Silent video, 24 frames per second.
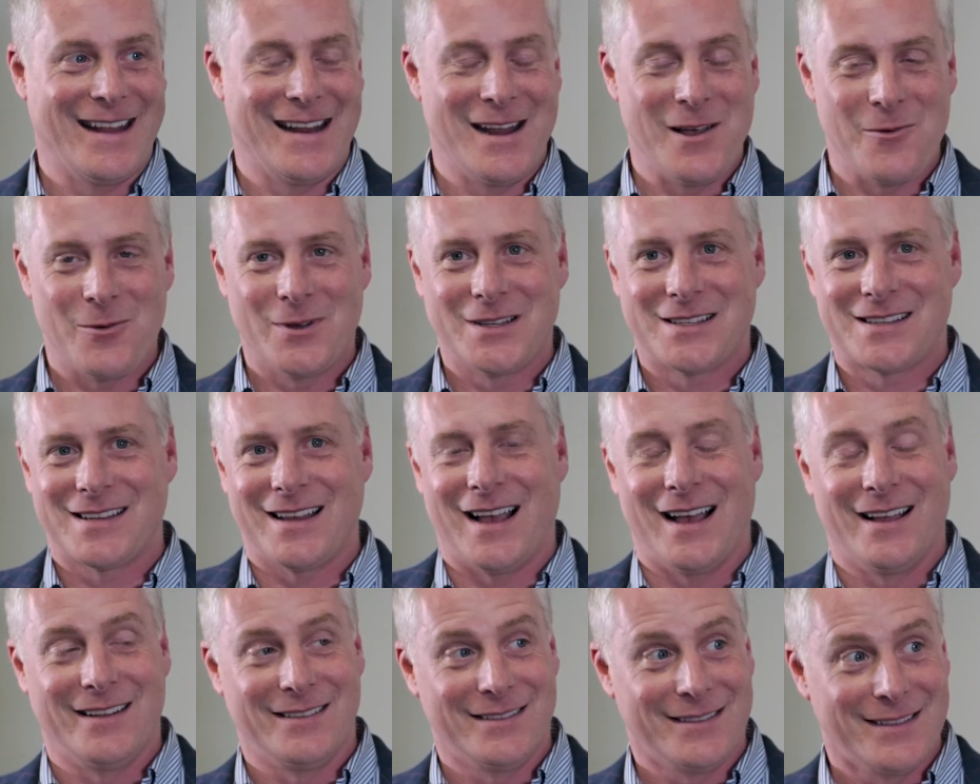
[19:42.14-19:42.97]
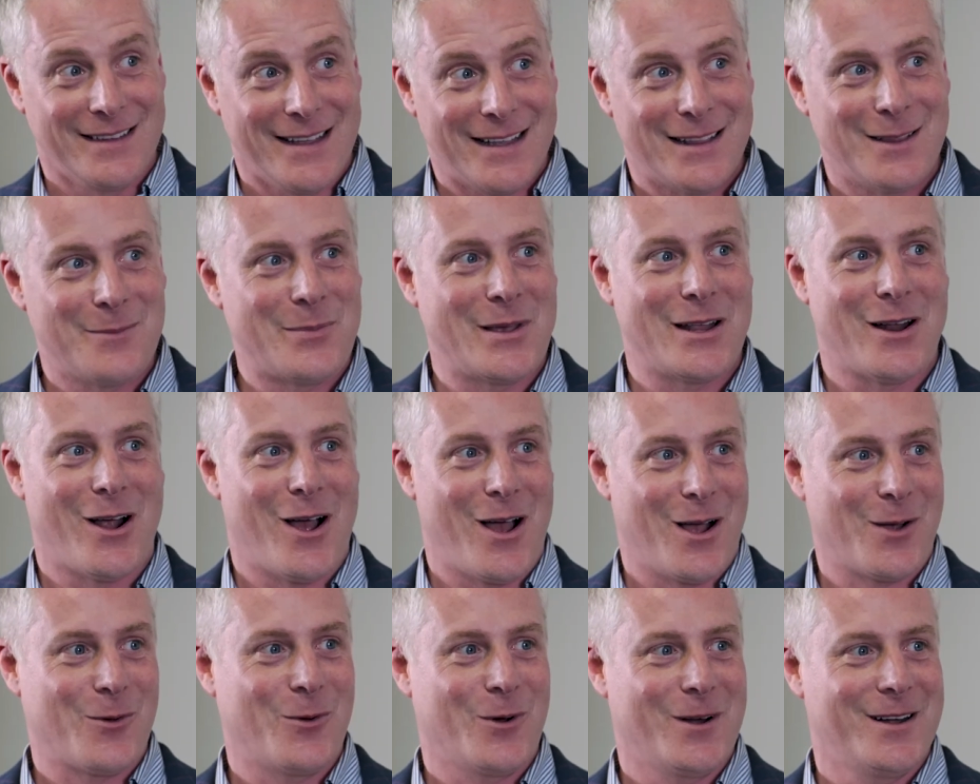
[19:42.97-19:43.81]
and it was a little bit
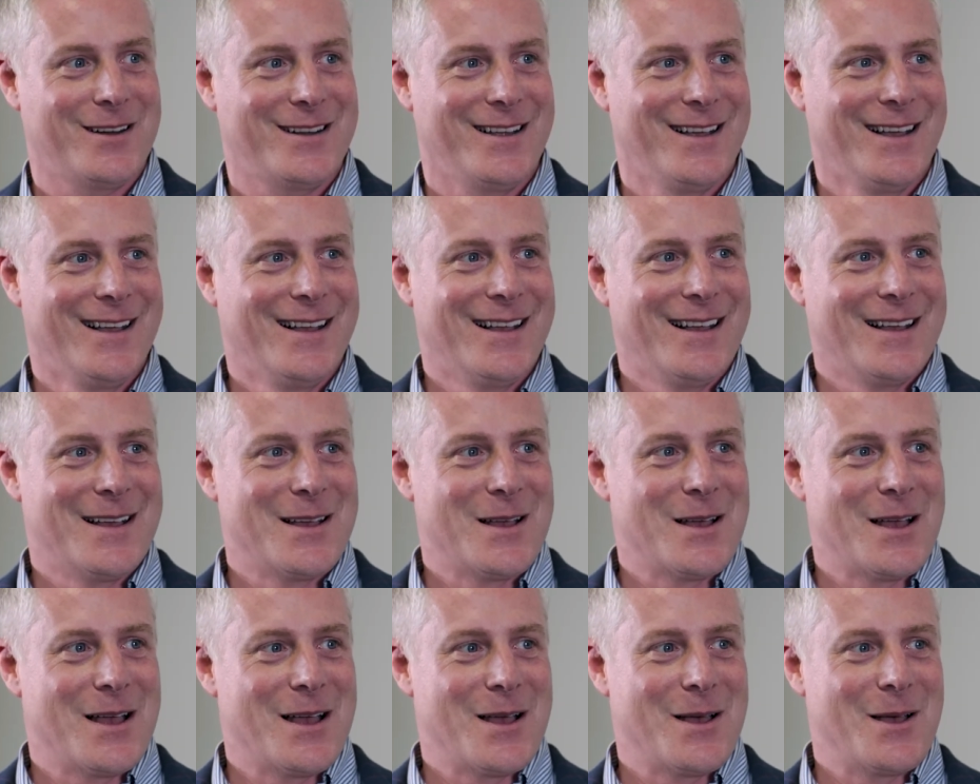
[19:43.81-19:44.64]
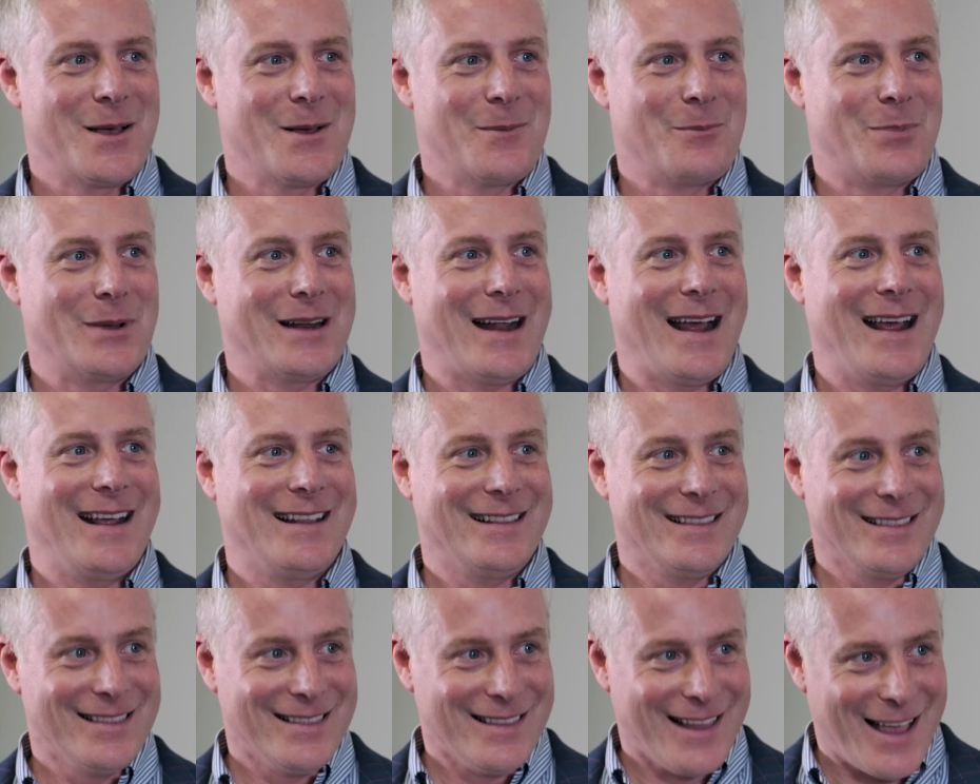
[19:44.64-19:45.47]
awkward, but
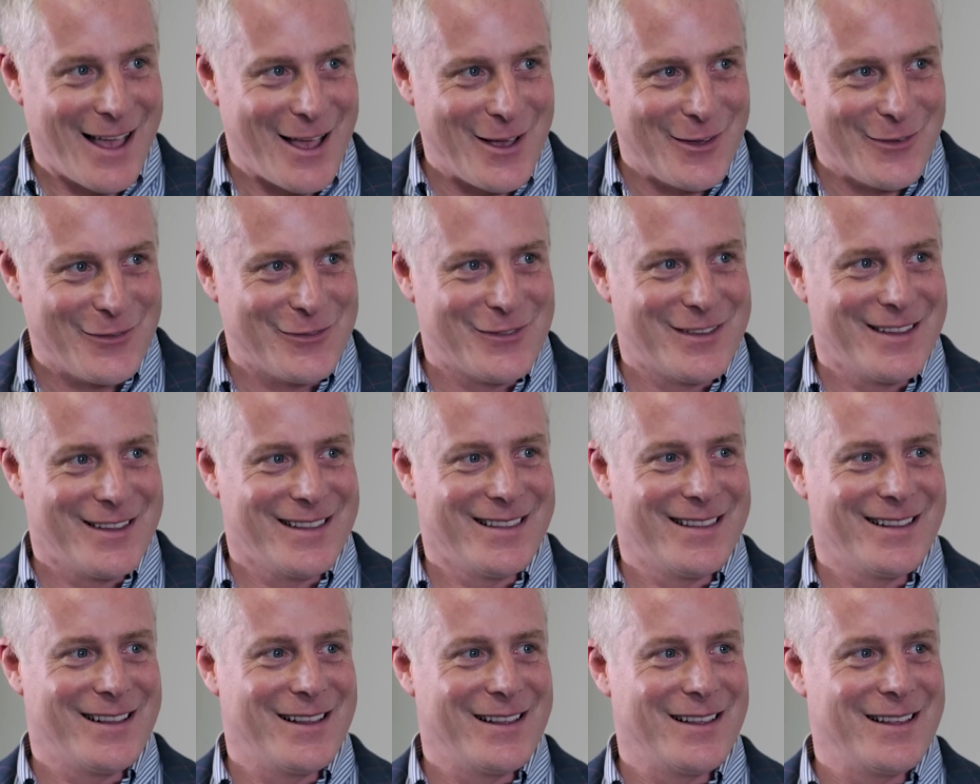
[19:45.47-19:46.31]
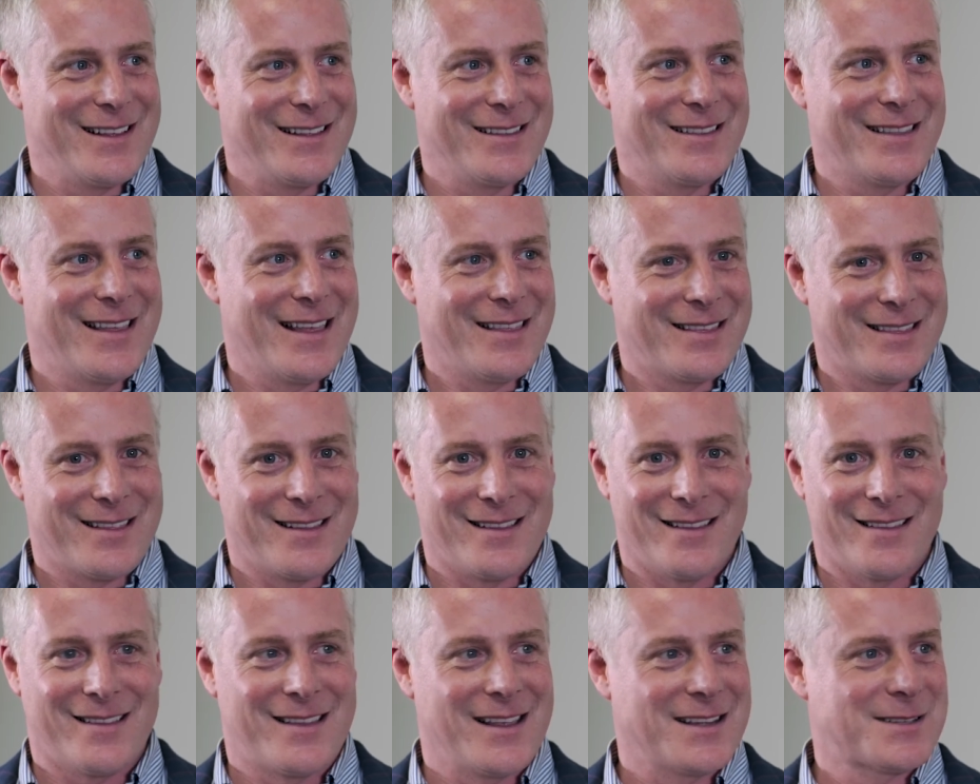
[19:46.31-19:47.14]
I loved that
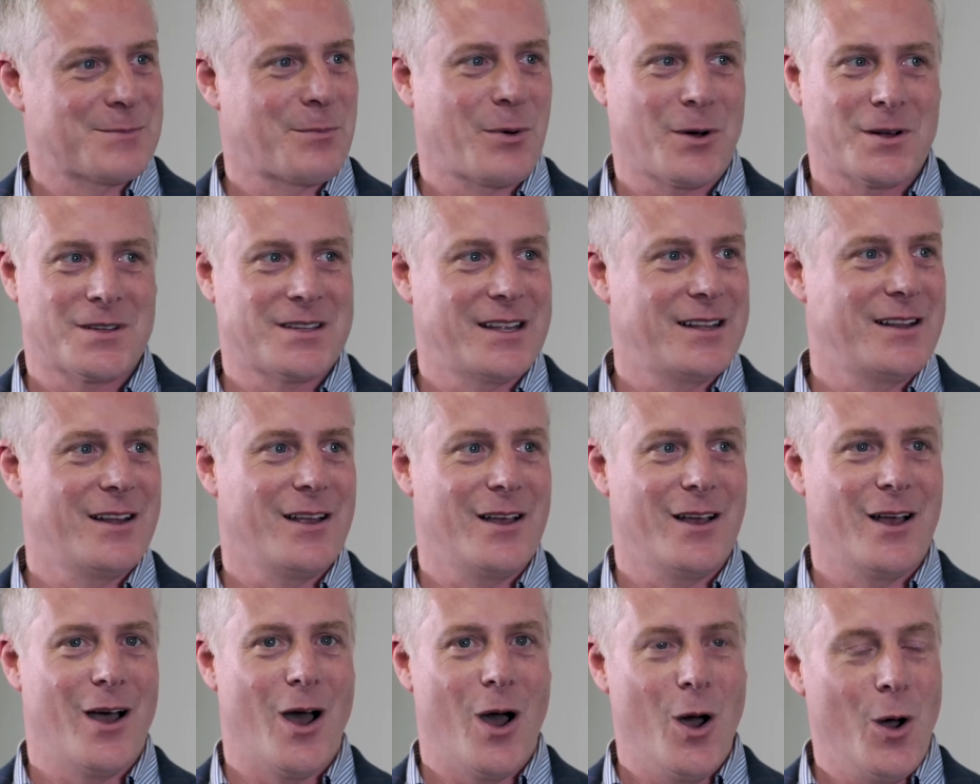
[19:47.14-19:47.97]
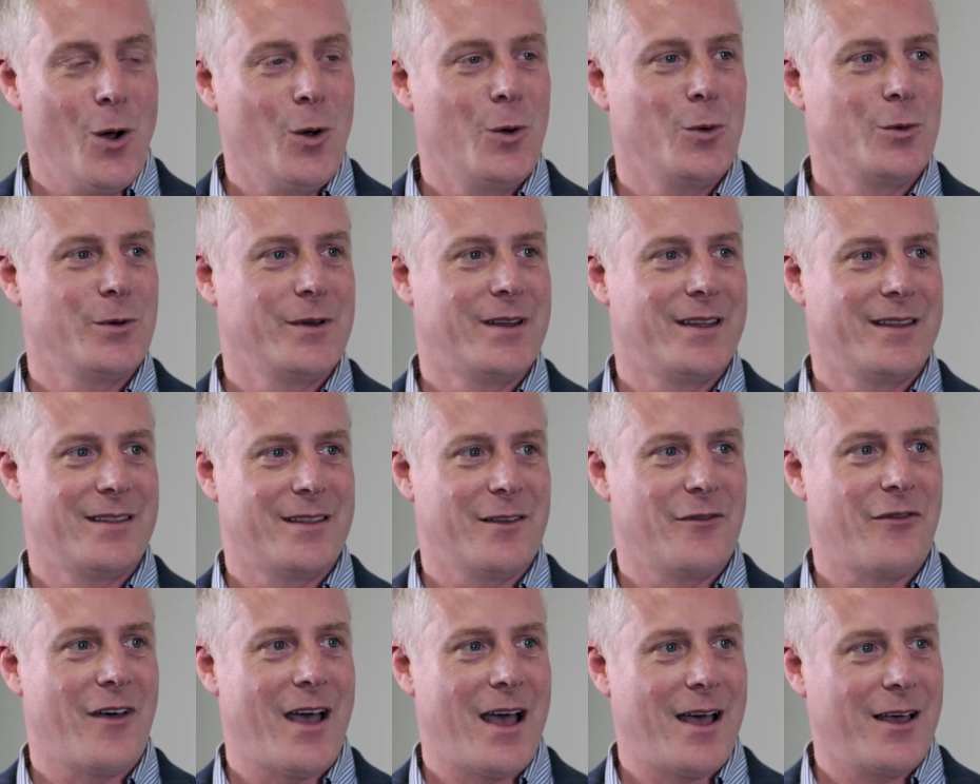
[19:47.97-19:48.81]
this person owned
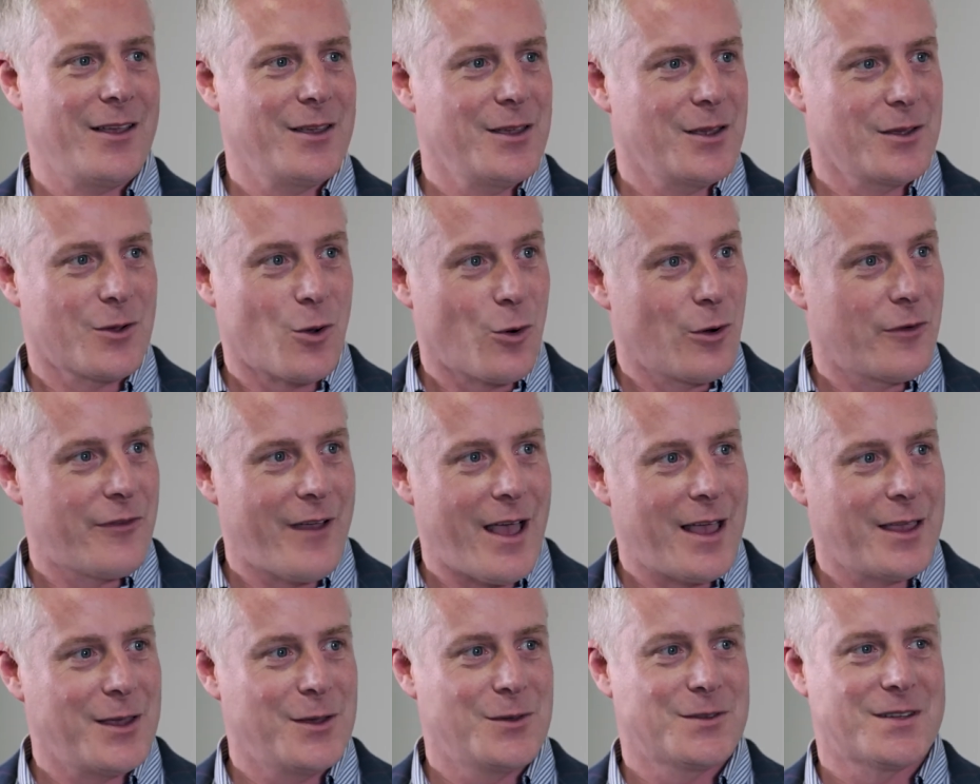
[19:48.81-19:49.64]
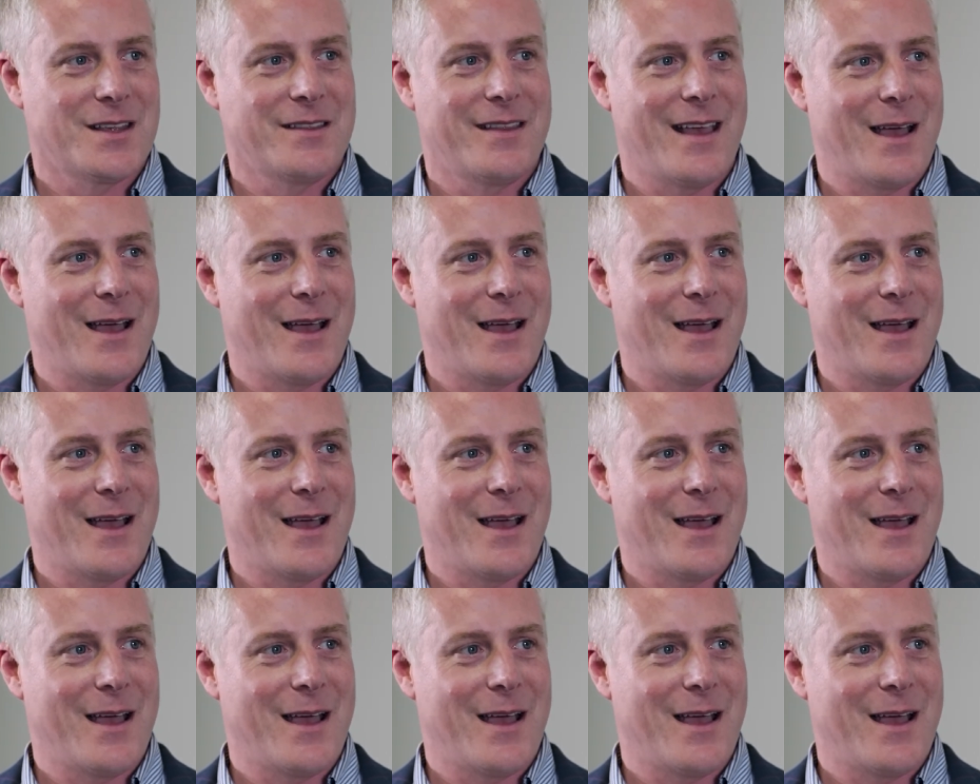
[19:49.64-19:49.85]
the core values in